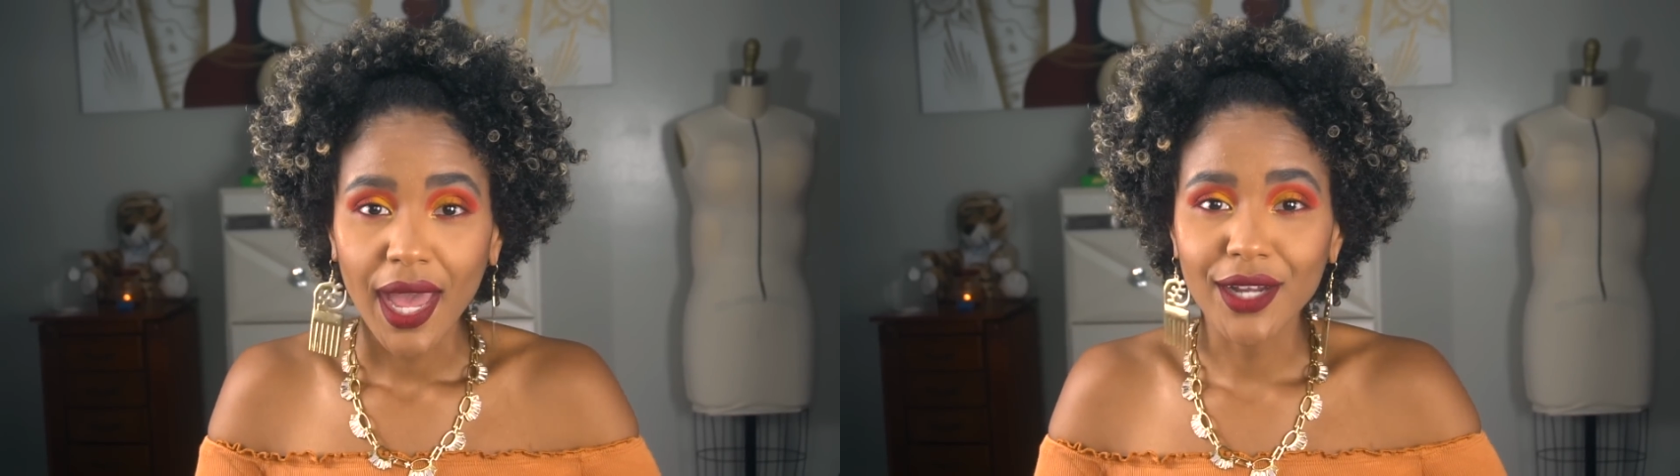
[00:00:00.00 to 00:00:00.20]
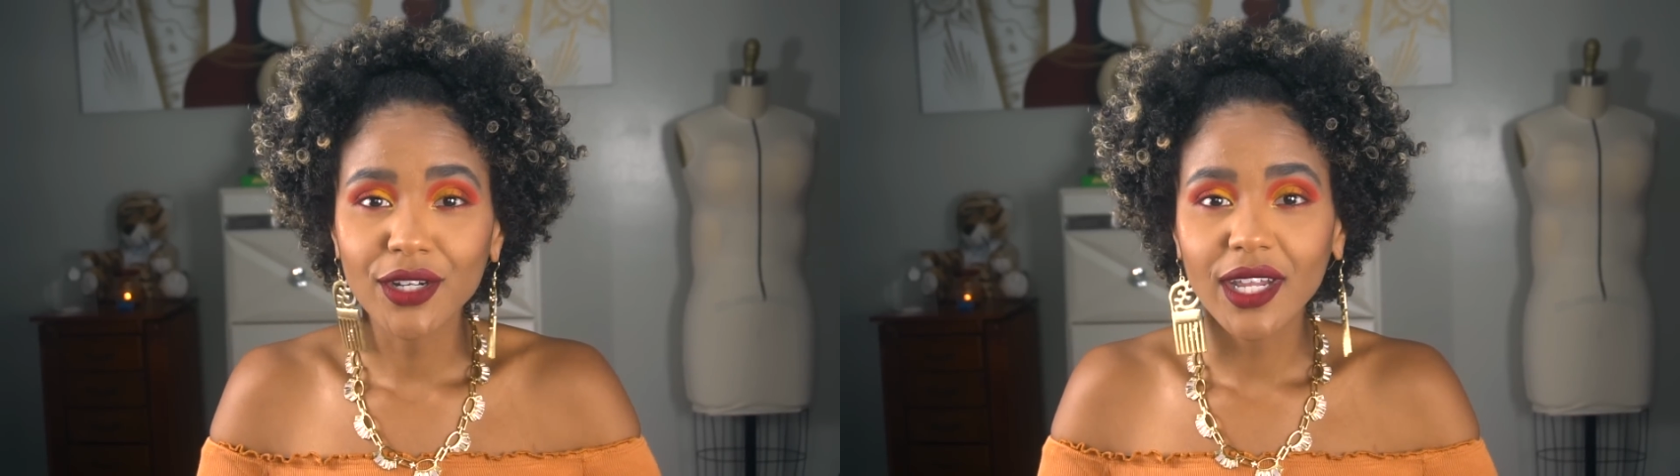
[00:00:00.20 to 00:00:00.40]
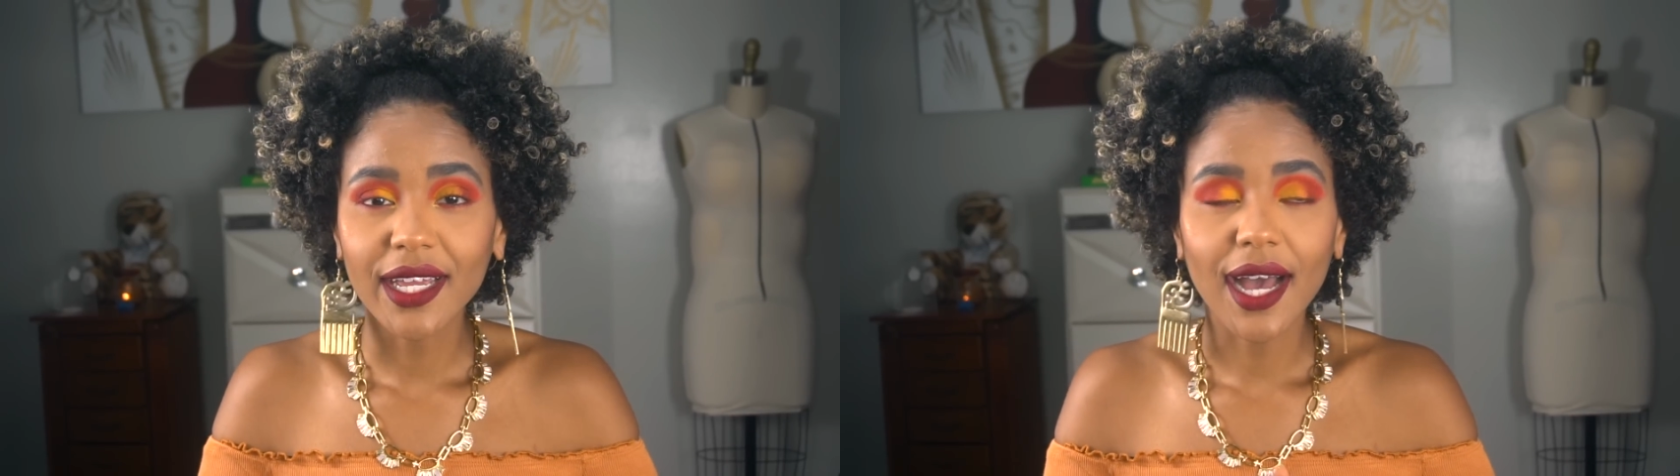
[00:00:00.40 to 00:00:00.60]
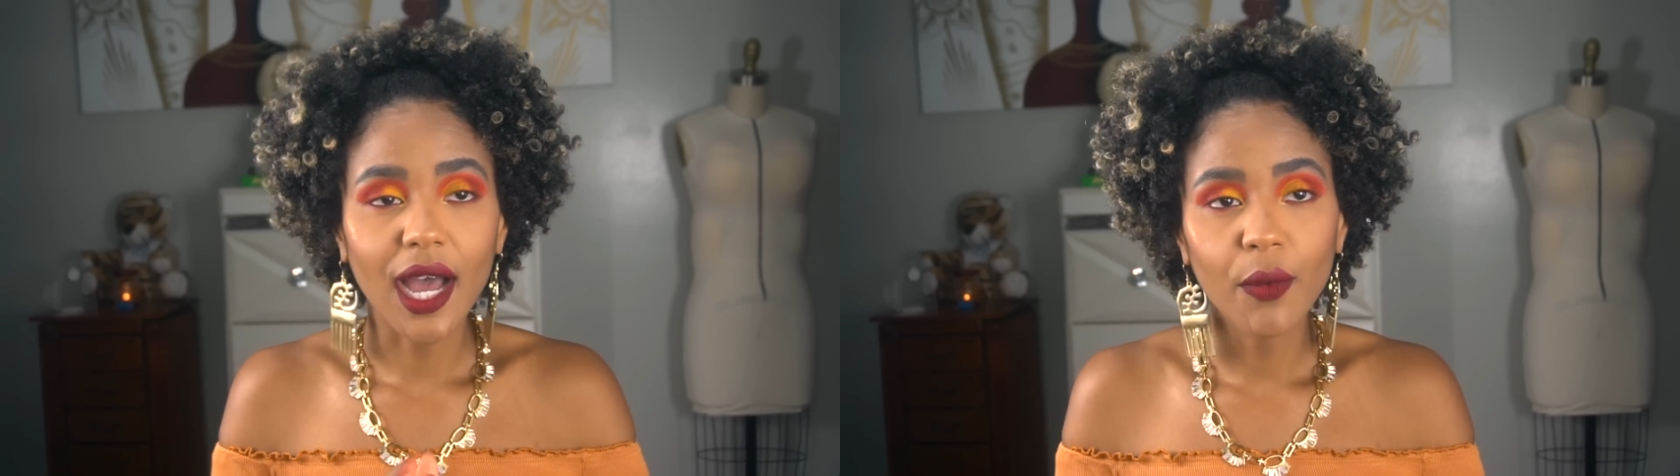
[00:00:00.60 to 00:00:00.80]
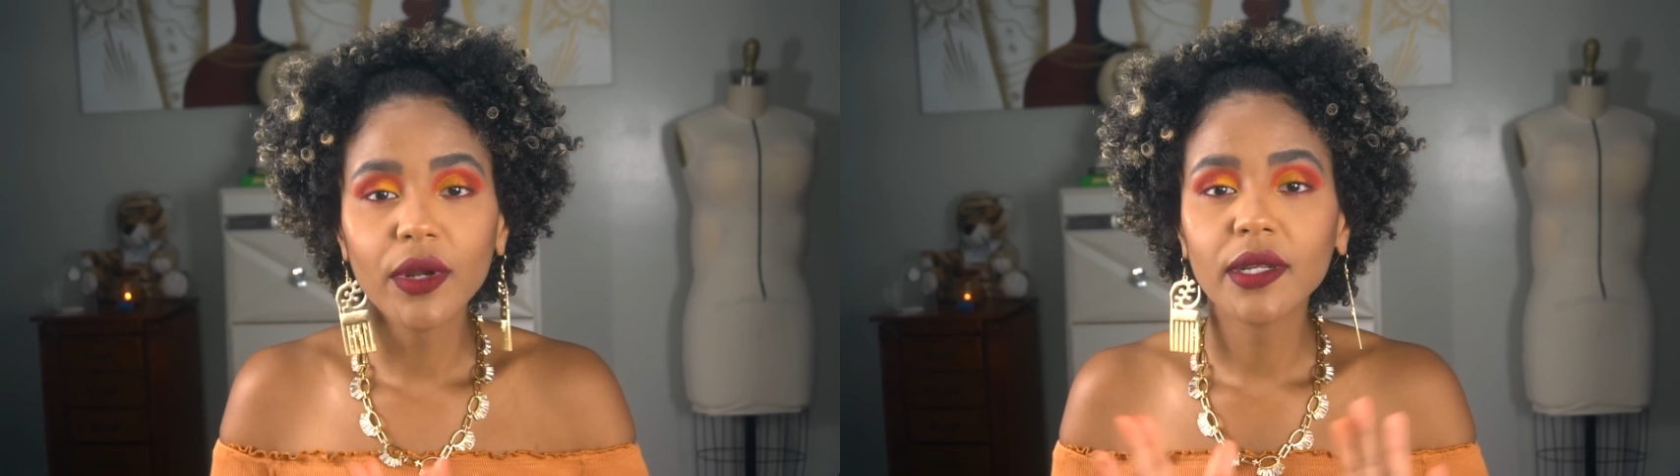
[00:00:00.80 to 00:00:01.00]
and you're like,
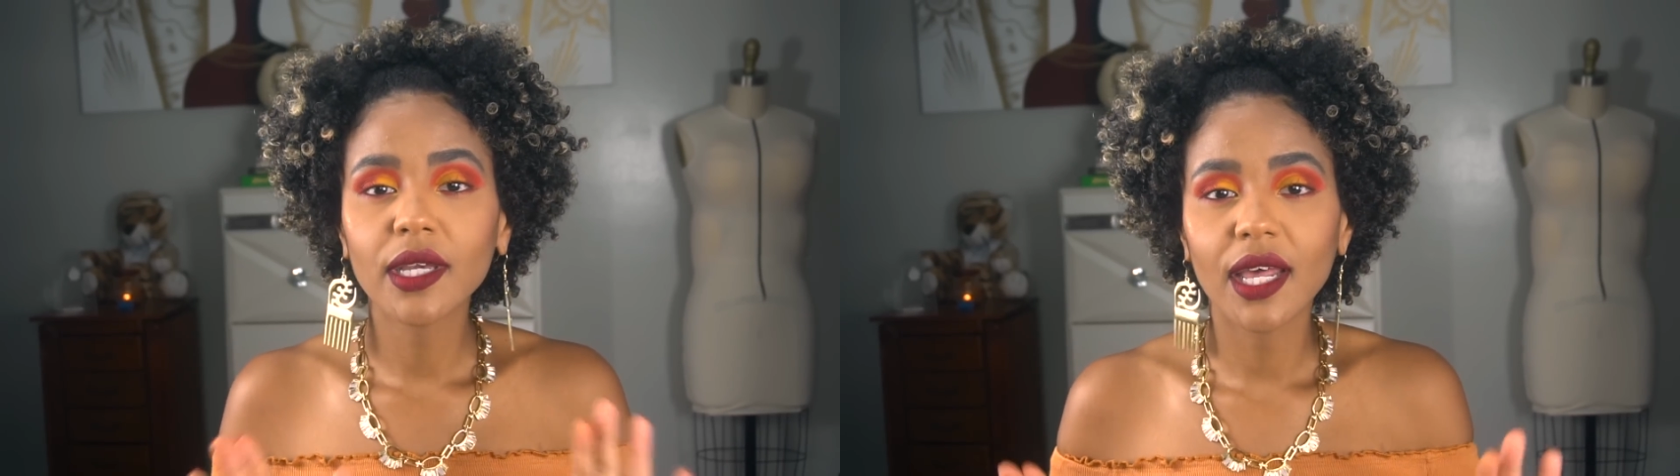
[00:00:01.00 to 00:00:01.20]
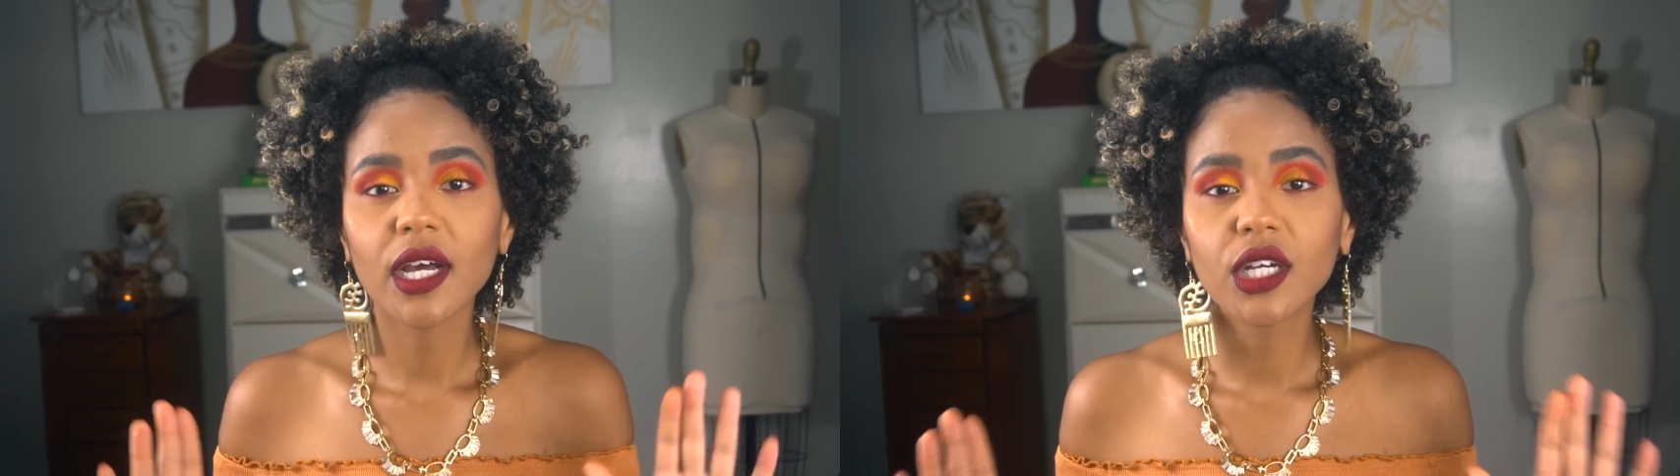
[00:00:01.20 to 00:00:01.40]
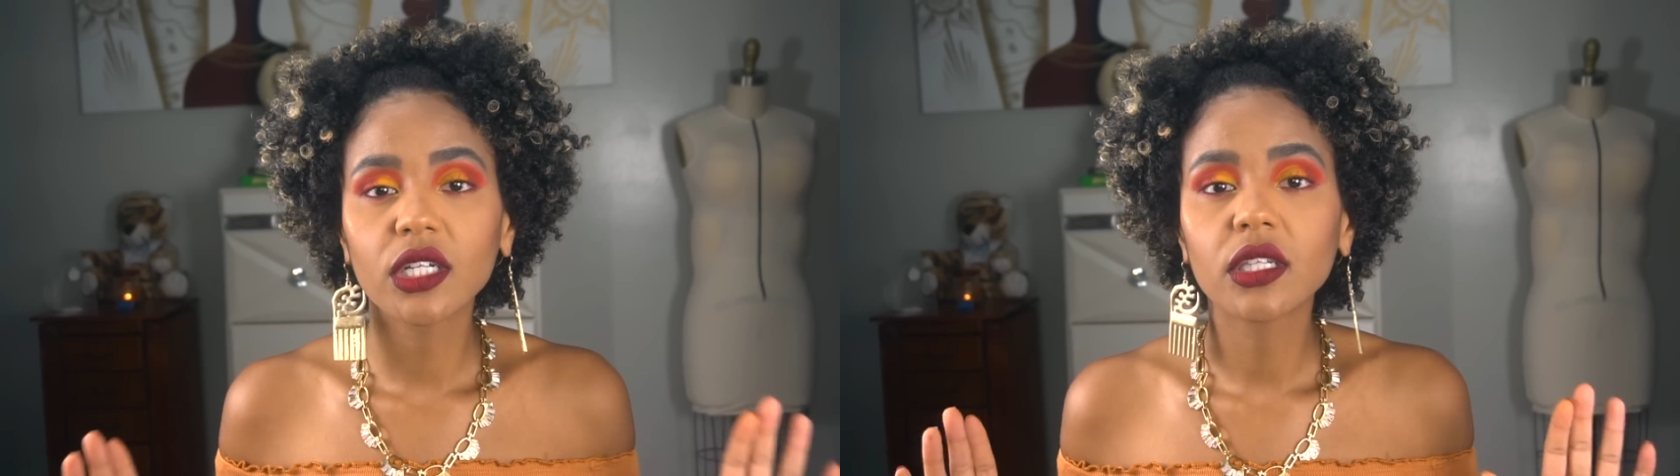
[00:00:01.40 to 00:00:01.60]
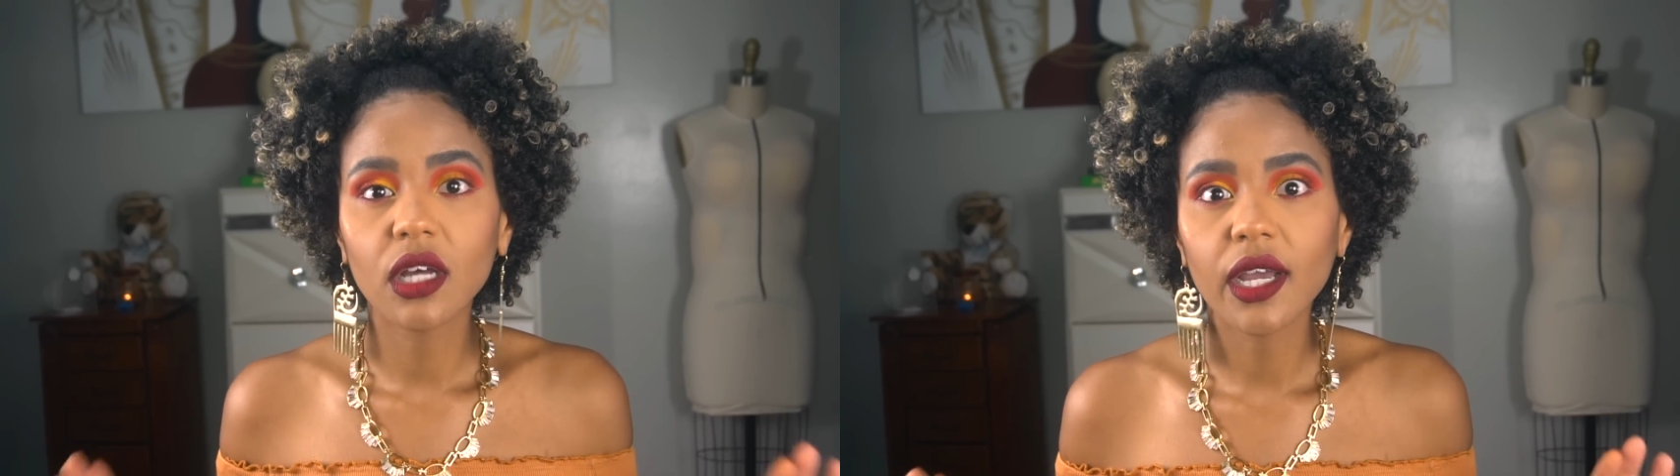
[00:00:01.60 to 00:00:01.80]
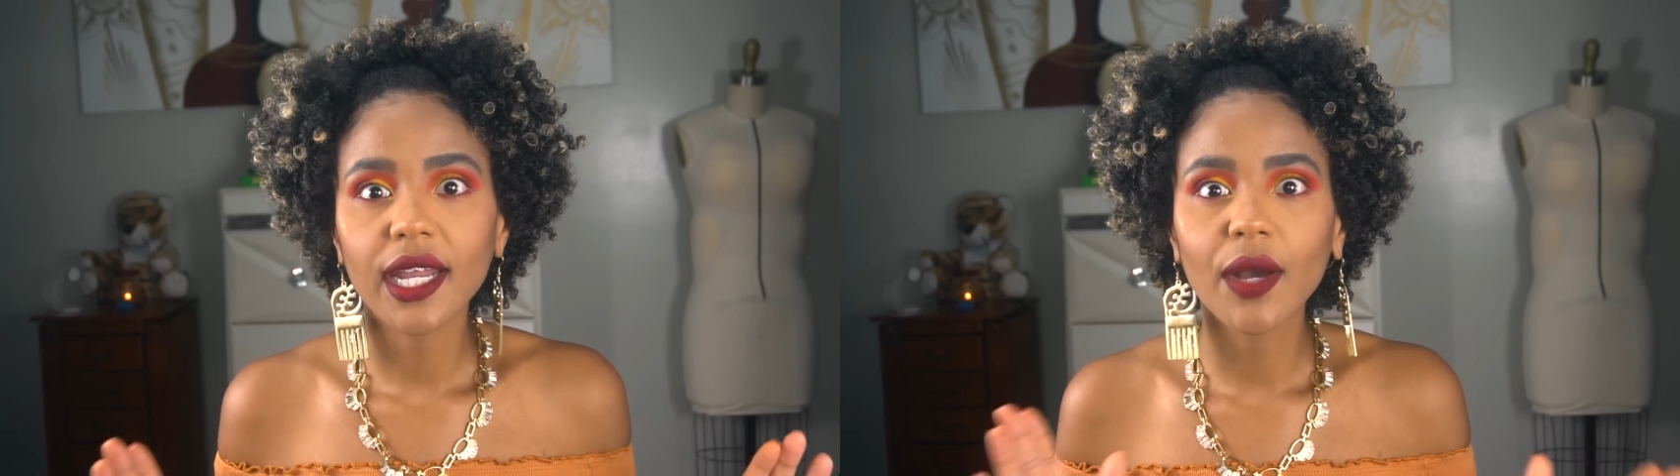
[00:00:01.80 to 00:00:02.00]
I want to get a good
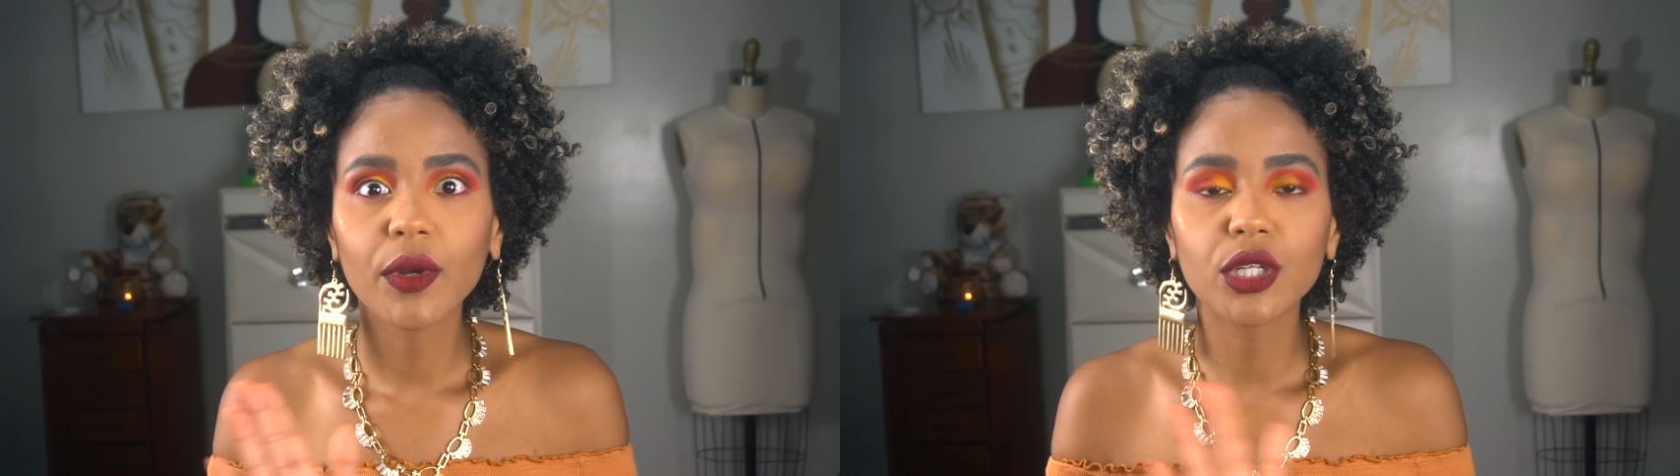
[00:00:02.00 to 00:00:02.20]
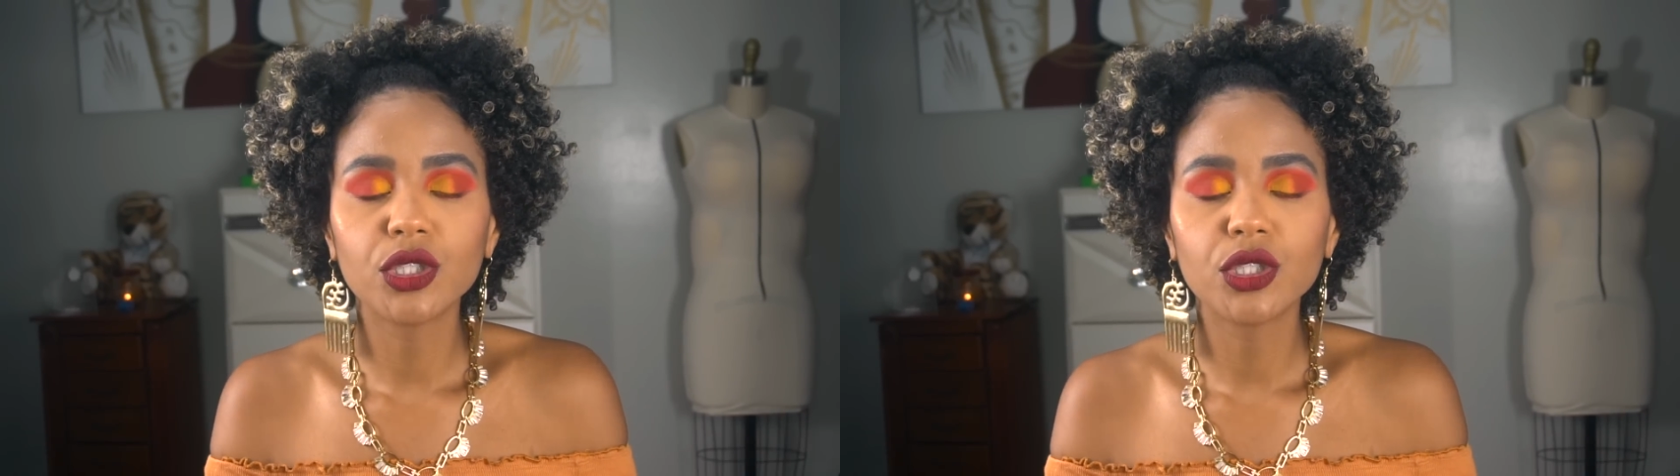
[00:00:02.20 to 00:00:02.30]
look and I want